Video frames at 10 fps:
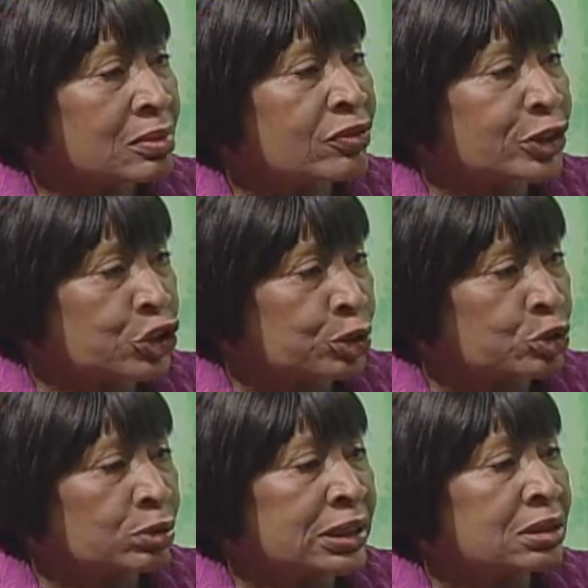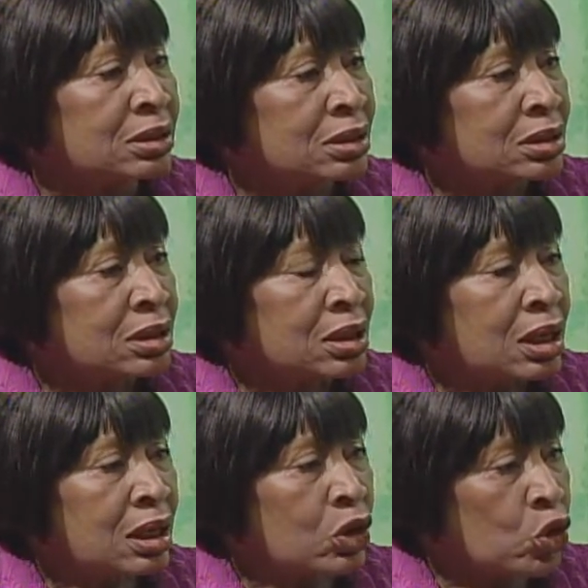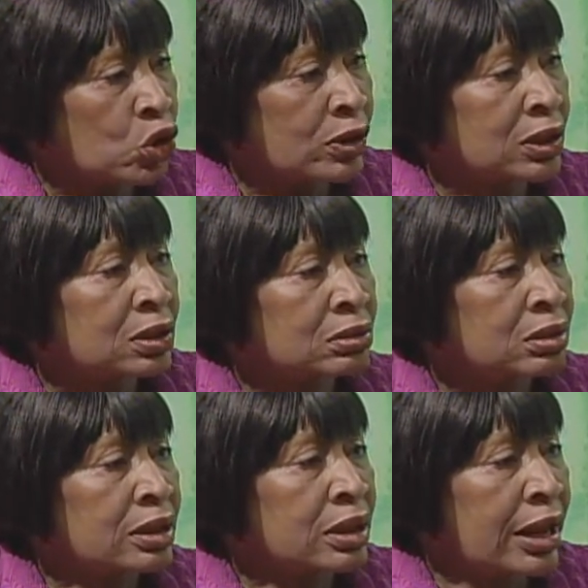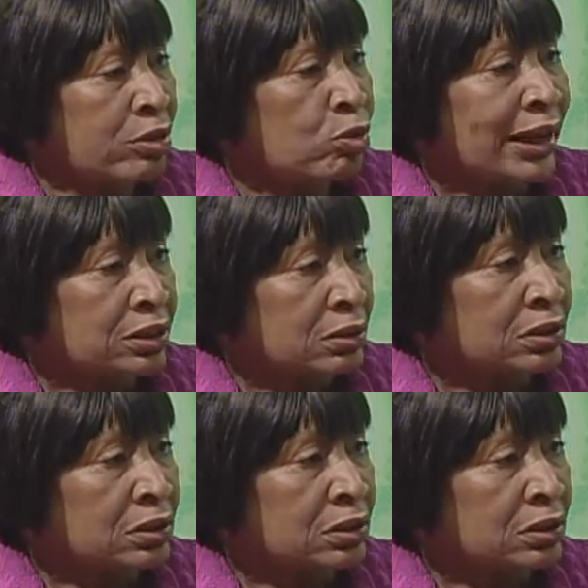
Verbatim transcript: for children, uh, oral, and rectal.